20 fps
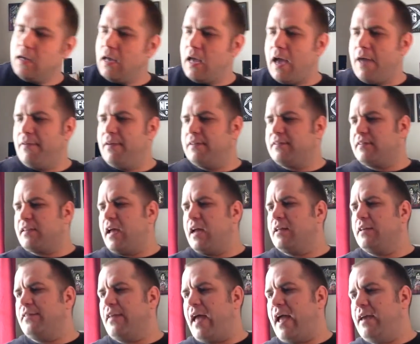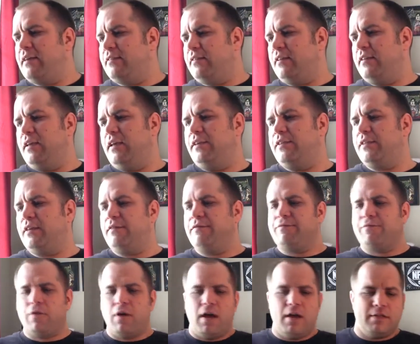And then staying on the
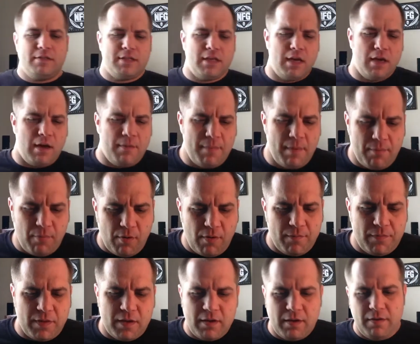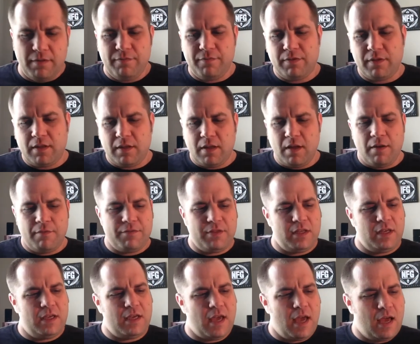ACDC front, uh, a member of the of
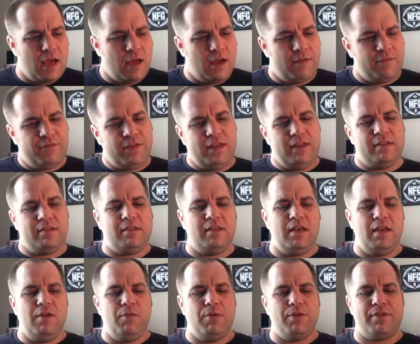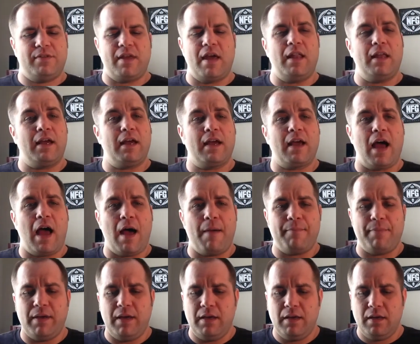the uh, VC was selling a
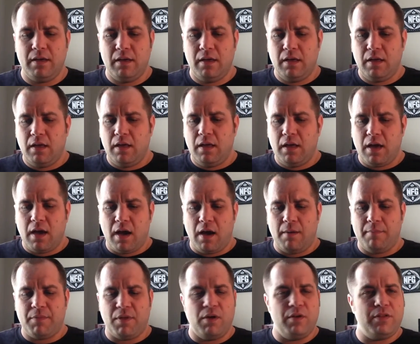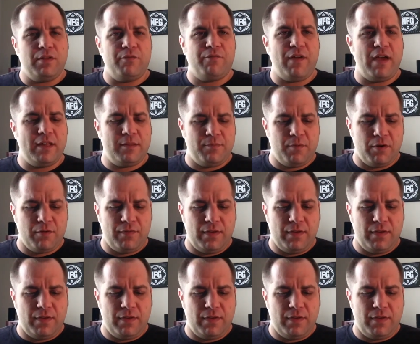copy, um, the, the, Facebook